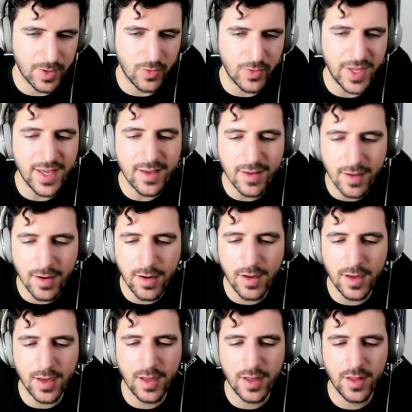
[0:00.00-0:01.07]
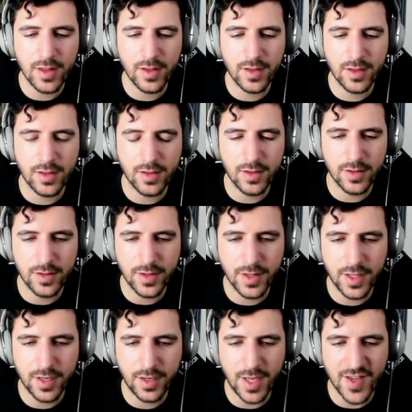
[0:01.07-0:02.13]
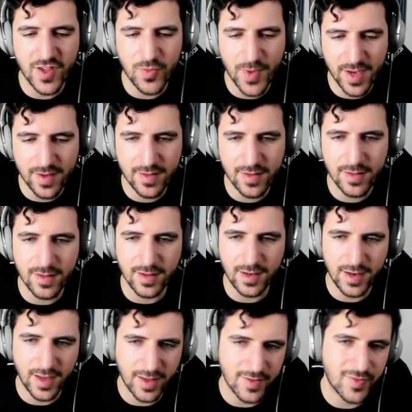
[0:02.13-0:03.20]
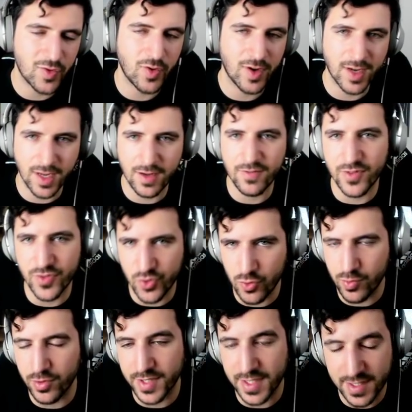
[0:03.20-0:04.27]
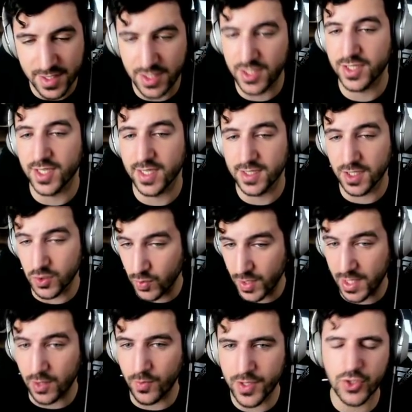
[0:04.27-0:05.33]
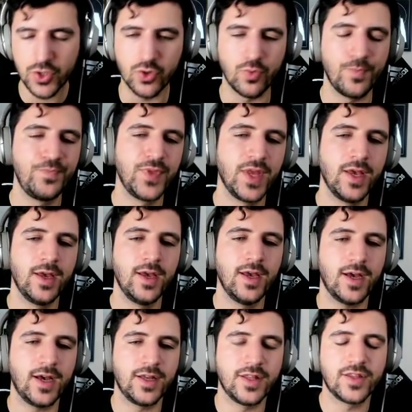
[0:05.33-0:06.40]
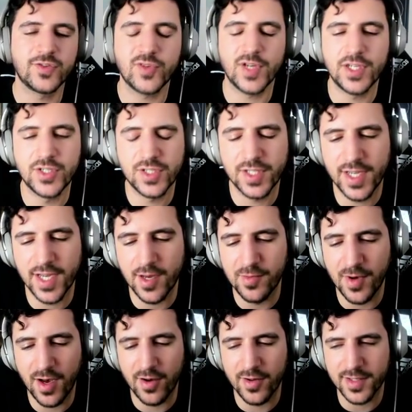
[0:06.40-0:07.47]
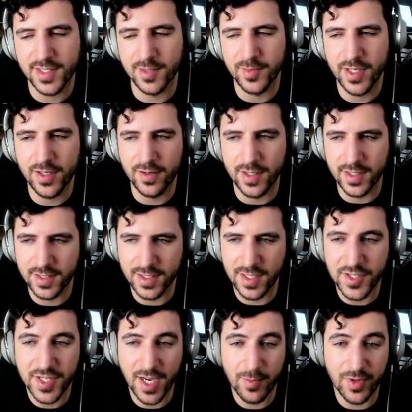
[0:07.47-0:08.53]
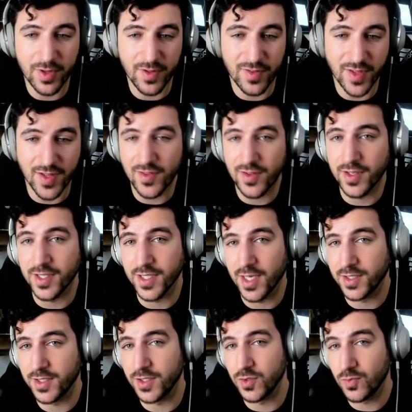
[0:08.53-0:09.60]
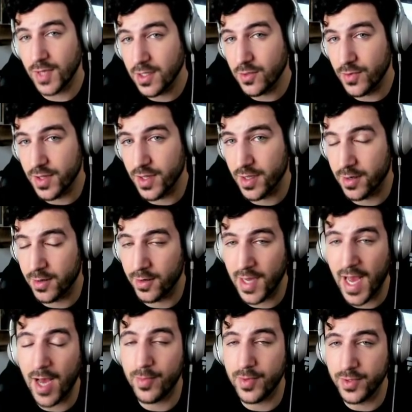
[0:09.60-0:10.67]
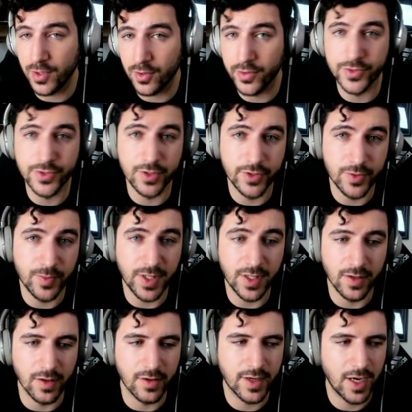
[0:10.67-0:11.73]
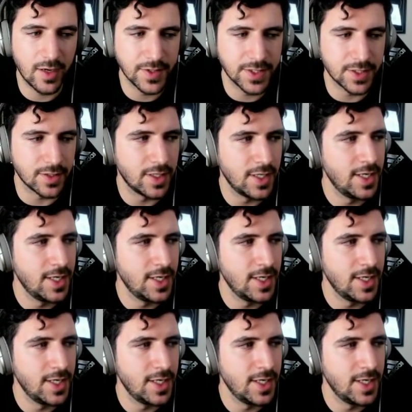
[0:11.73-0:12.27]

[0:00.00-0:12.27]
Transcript: weaker than expected, unless you have a support that synergizes well with you. The strange thing about Samira is that champions that synergizes well with her happen also to be her counter.